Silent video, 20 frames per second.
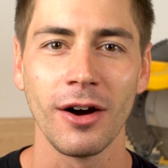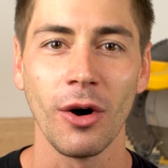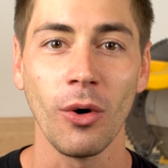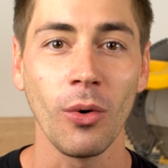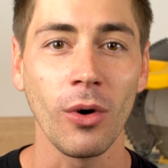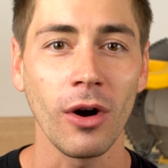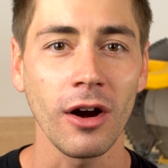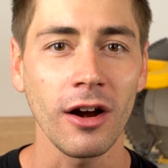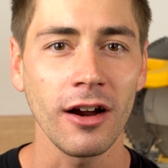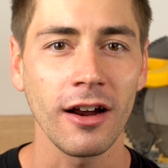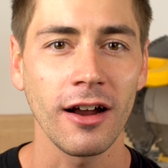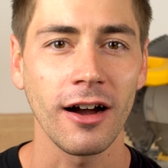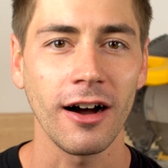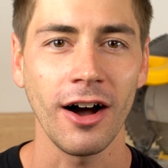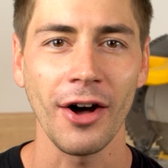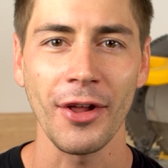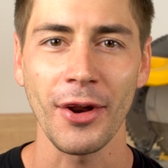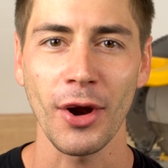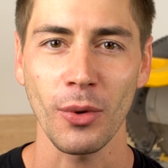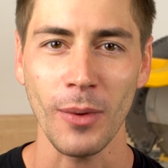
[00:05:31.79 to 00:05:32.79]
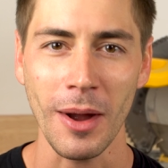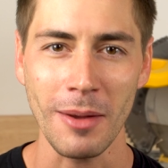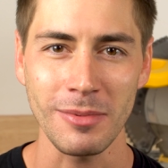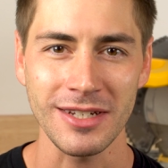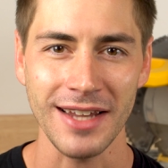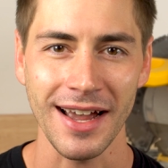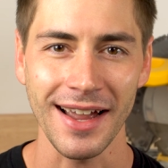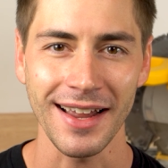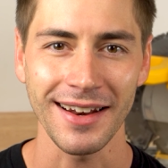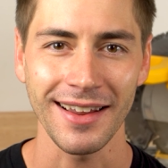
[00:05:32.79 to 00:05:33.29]
or on our
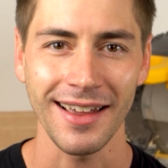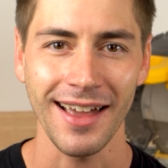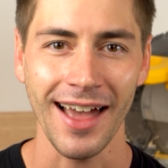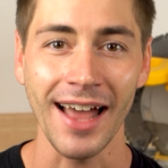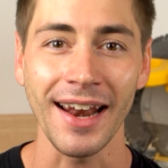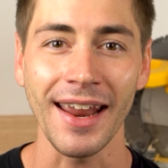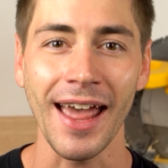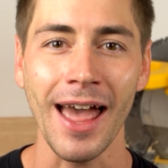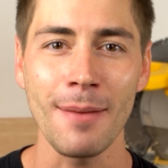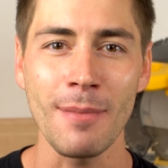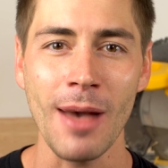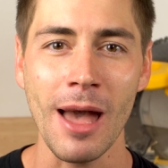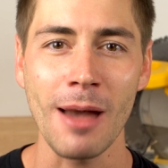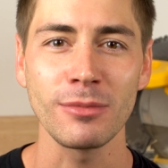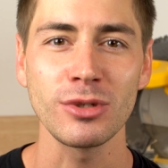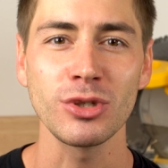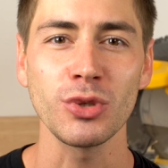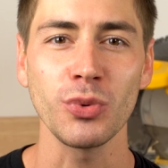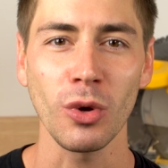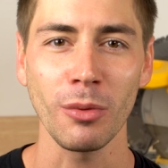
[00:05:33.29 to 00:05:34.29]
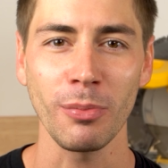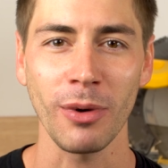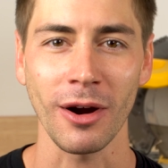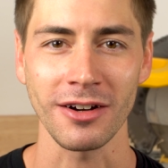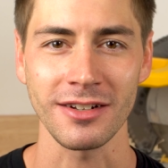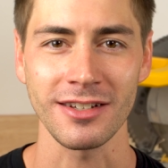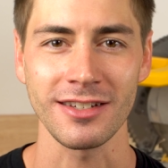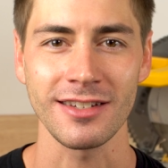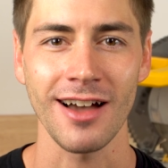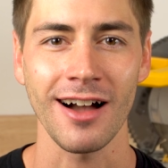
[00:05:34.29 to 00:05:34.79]
website at
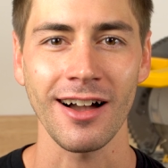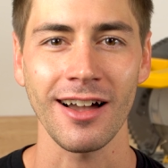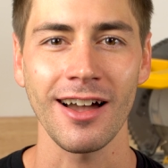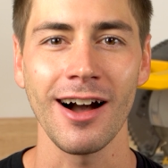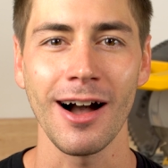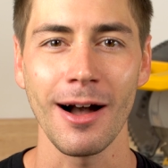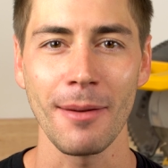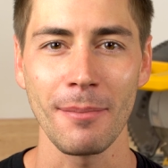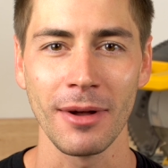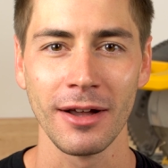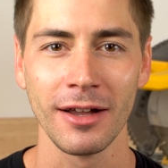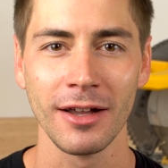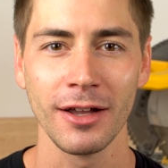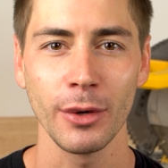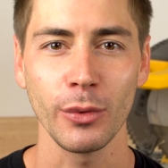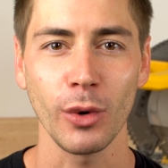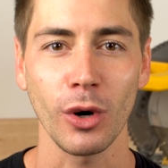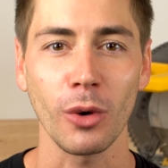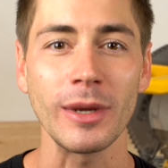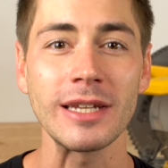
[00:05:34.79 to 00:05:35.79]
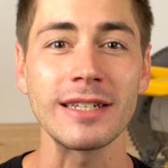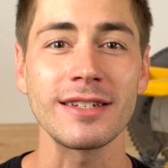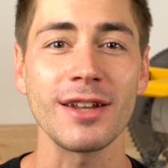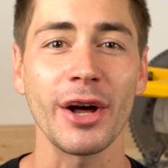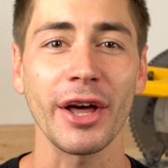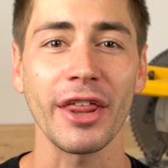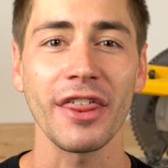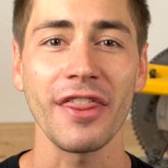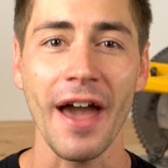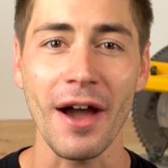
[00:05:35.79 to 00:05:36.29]
mmToolParts.com, where we
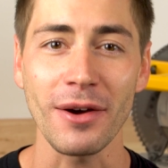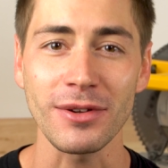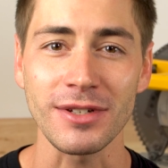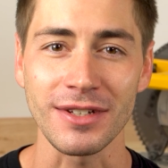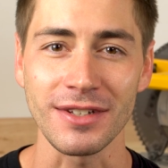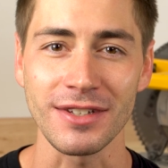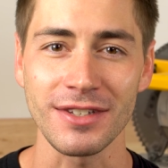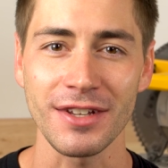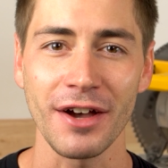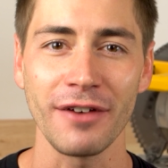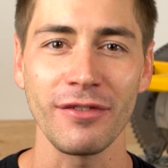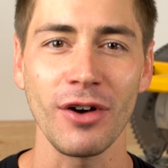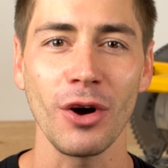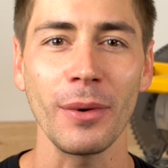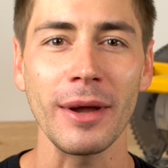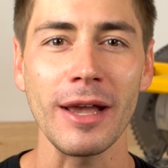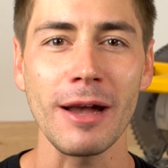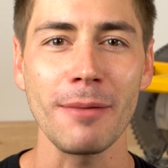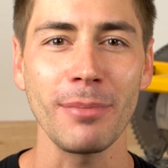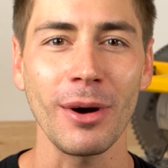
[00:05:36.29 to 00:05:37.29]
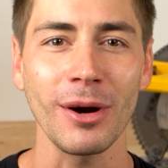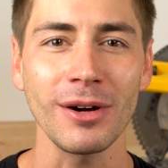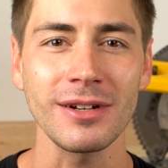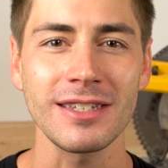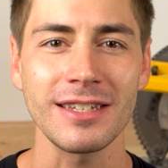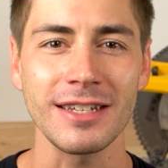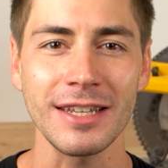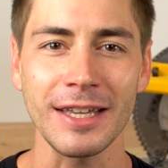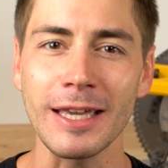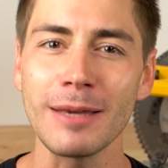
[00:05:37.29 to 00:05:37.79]
stock thousands of OEM
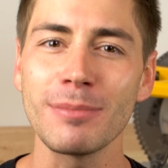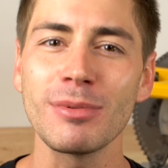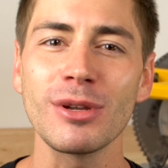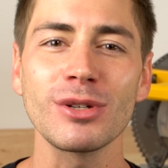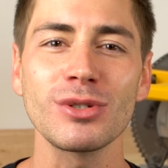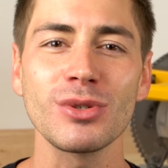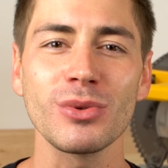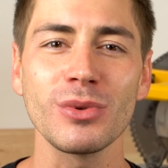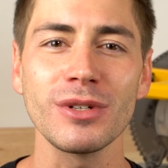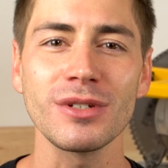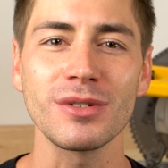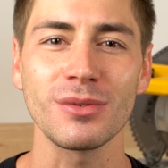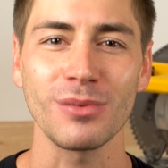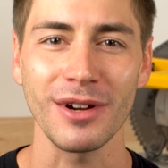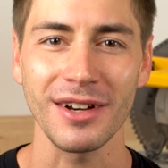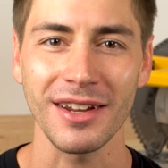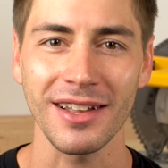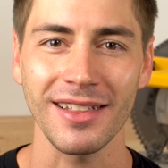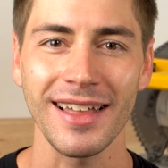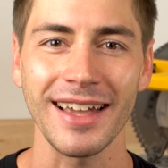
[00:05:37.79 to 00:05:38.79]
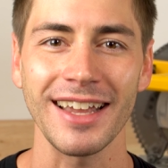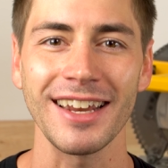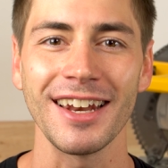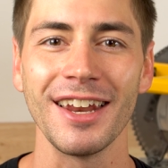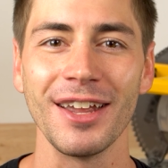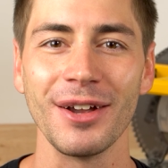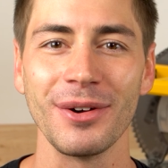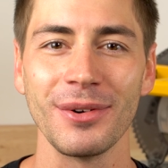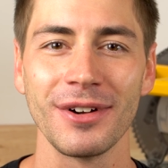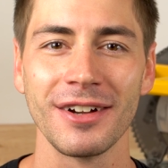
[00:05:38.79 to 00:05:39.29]
parts to keep your tools running like
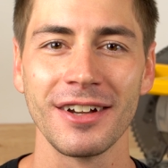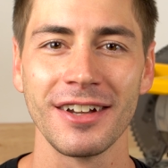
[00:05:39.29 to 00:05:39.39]
new.